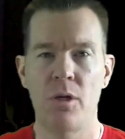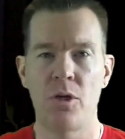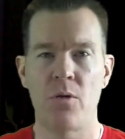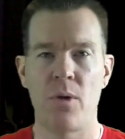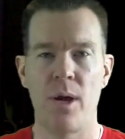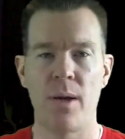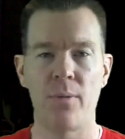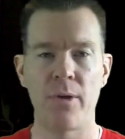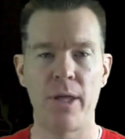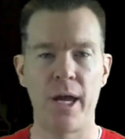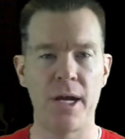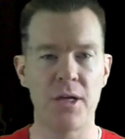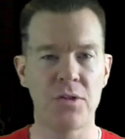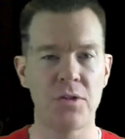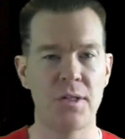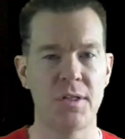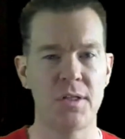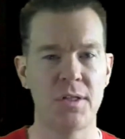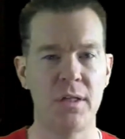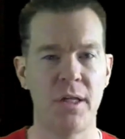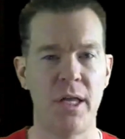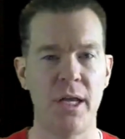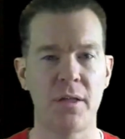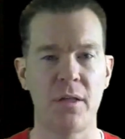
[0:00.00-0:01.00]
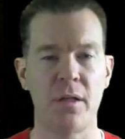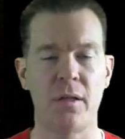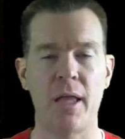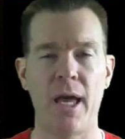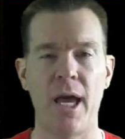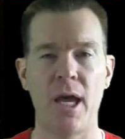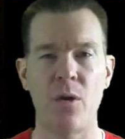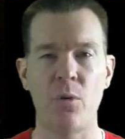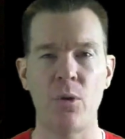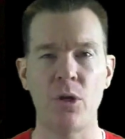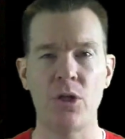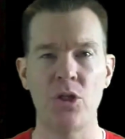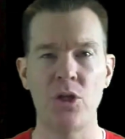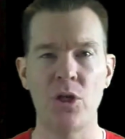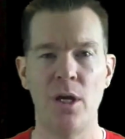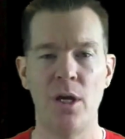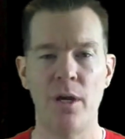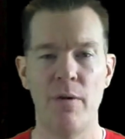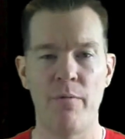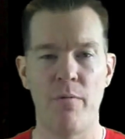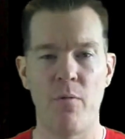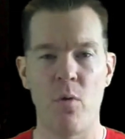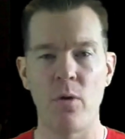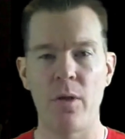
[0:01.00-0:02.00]
You're able to actually select the language.
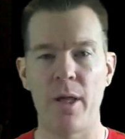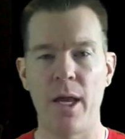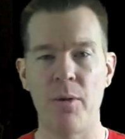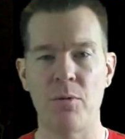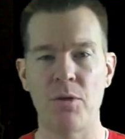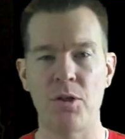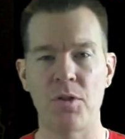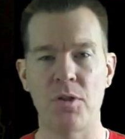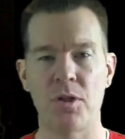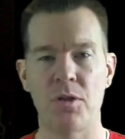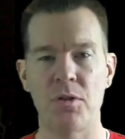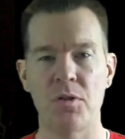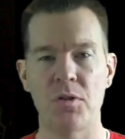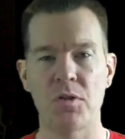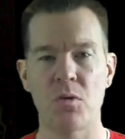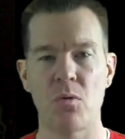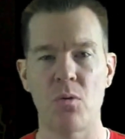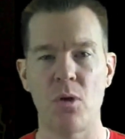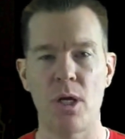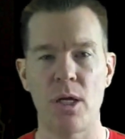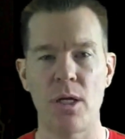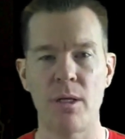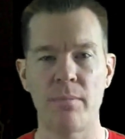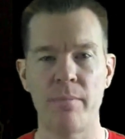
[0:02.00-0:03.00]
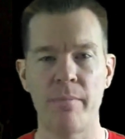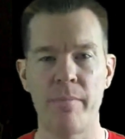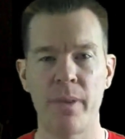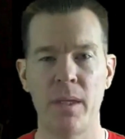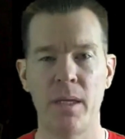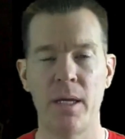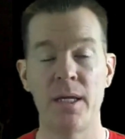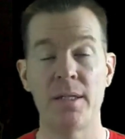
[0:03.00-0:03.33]
4 languages on the screen.